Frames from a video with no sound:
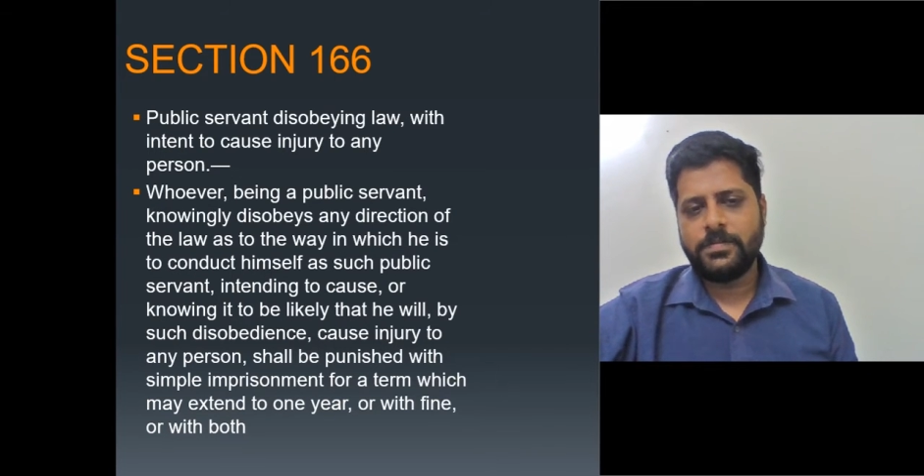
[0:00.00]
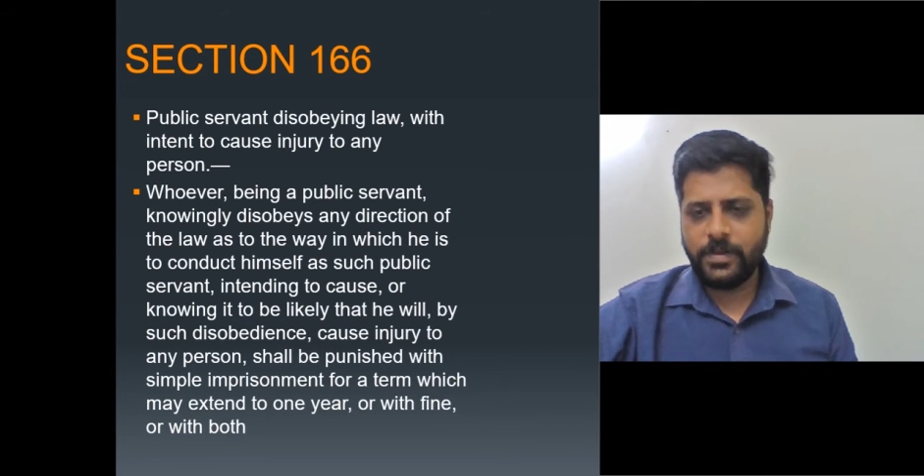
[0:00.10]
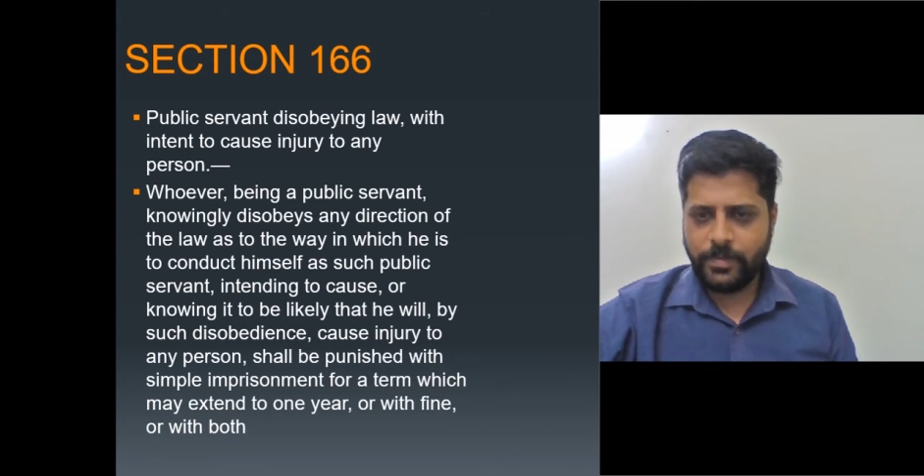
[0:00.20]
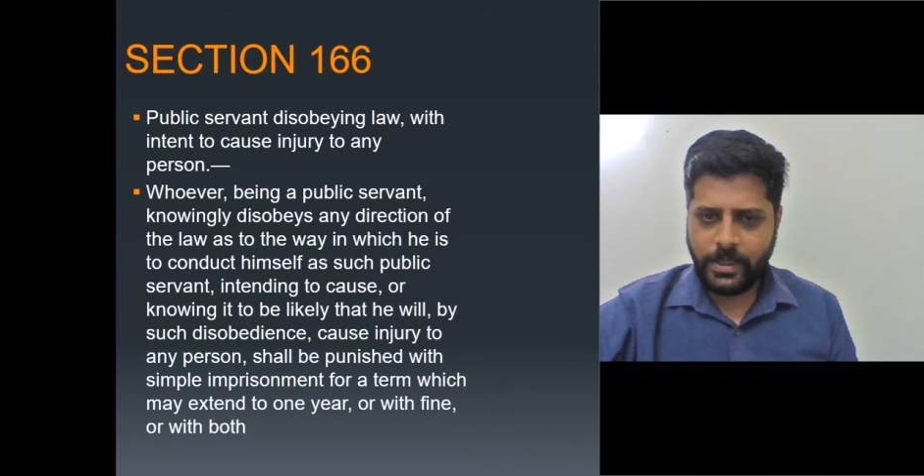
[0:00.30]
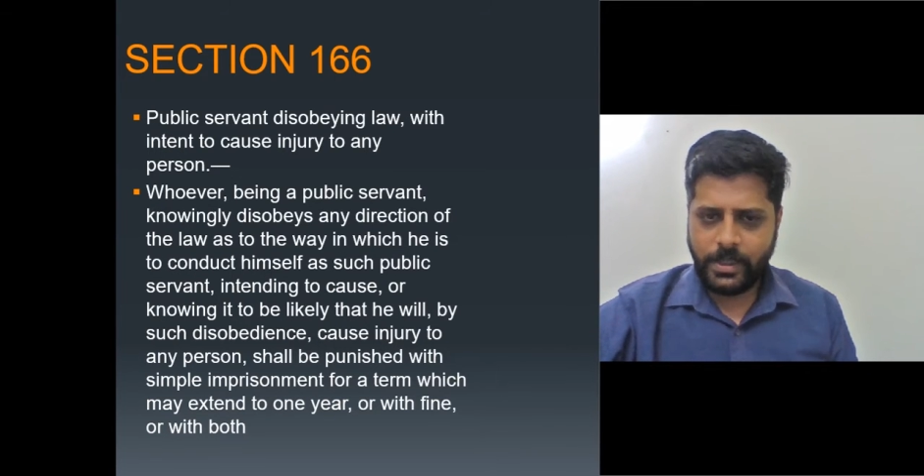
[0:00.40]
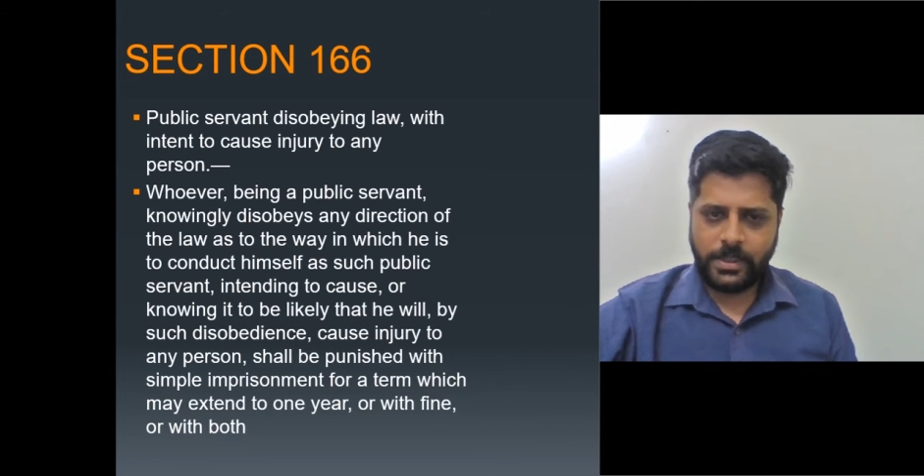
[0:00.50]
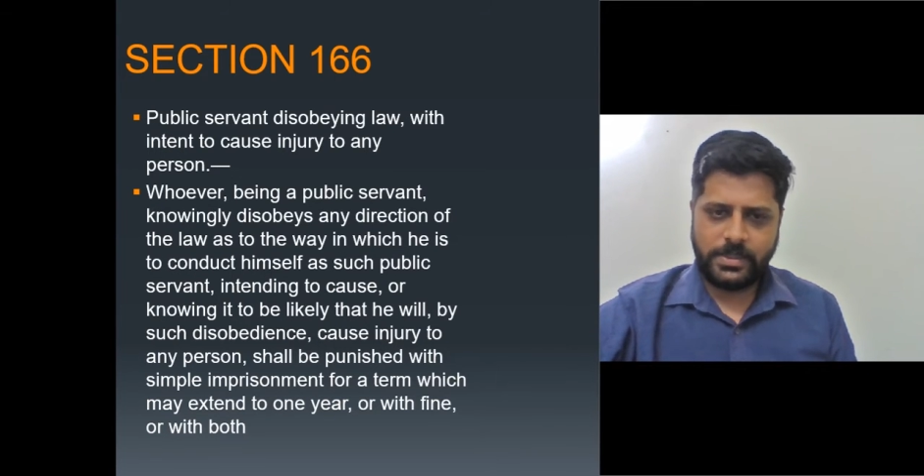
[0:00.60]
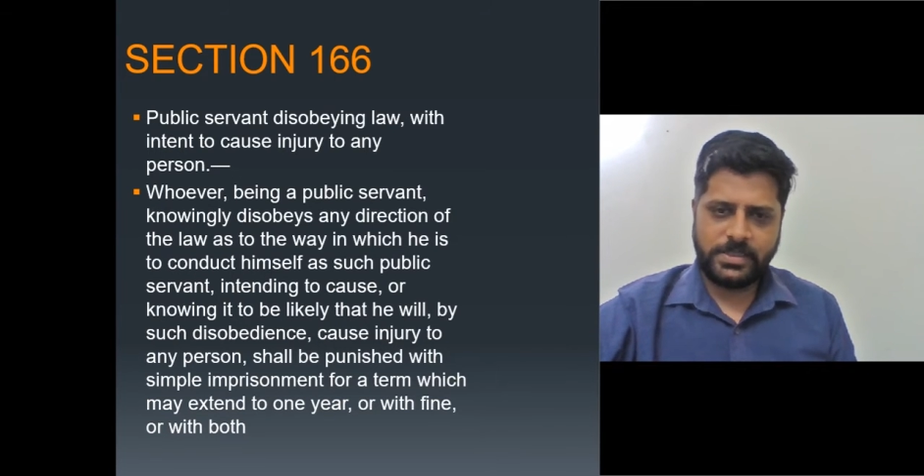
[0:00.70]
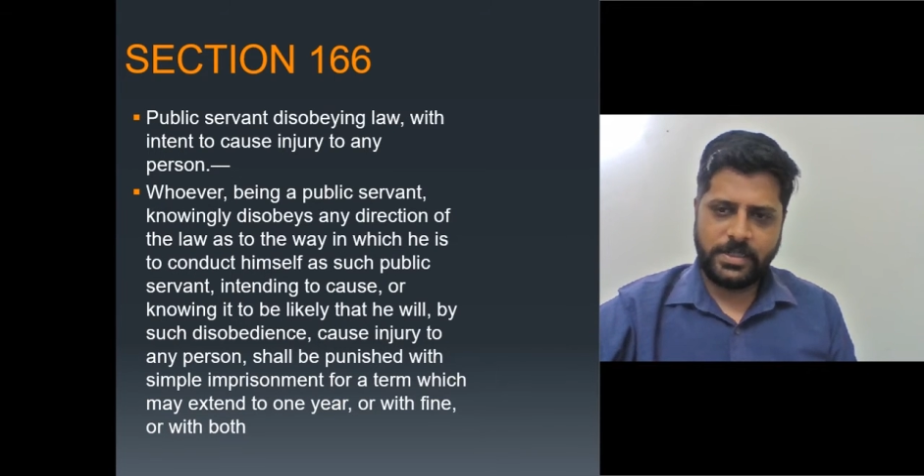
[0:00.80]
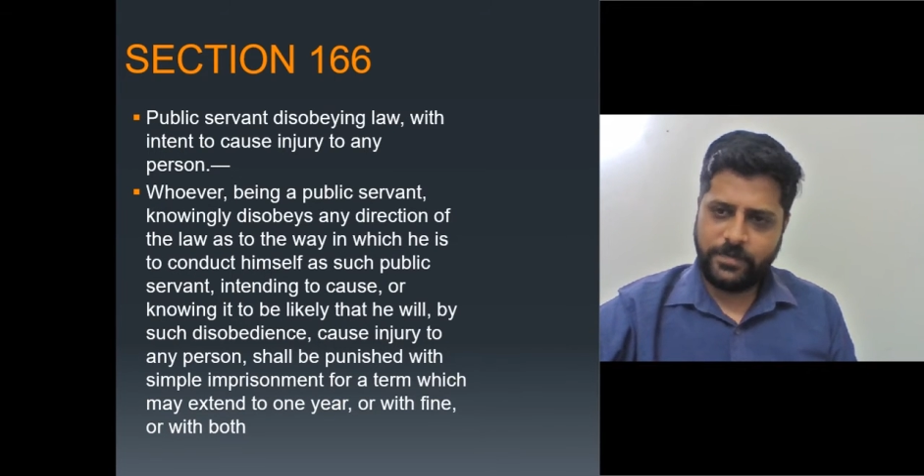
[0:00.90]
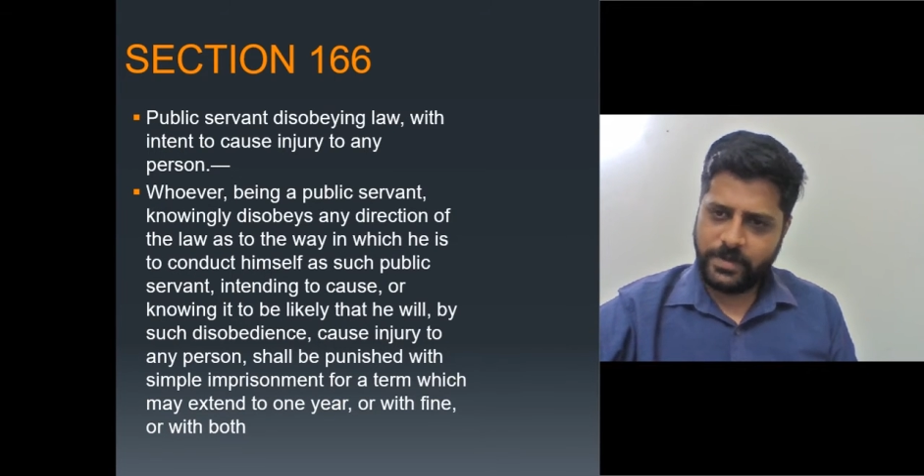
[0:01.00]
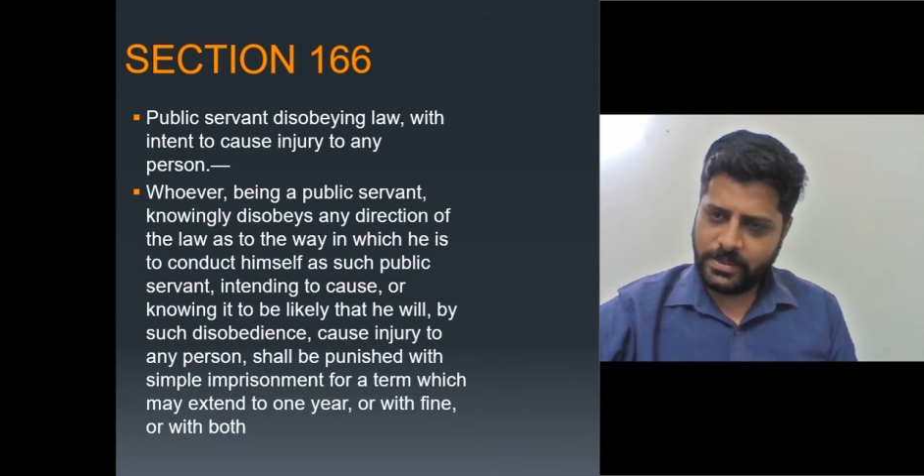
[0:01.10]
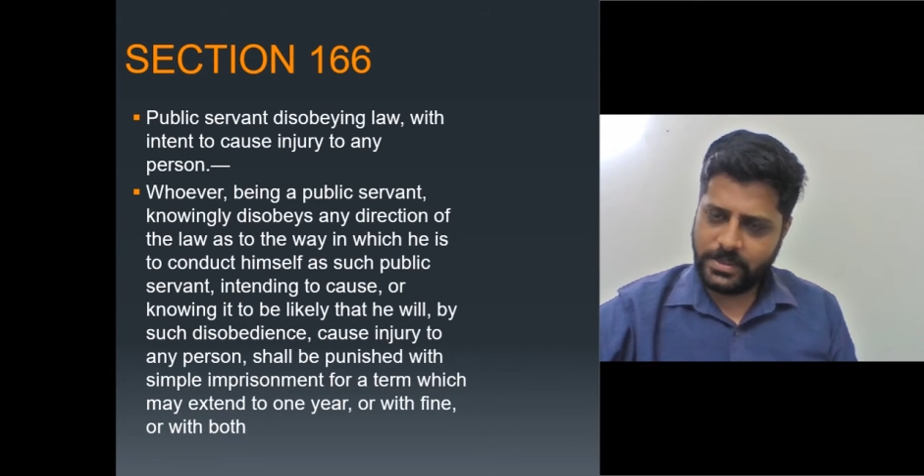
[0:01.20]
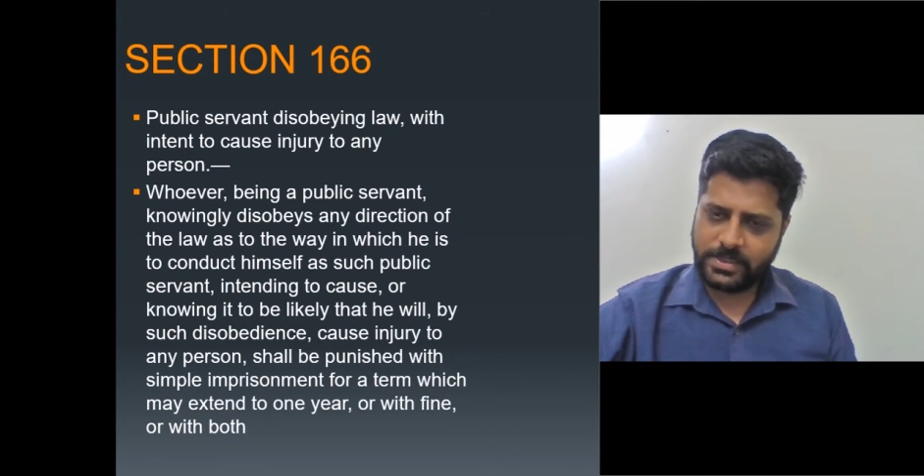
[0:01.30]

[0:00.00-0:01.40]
will be serving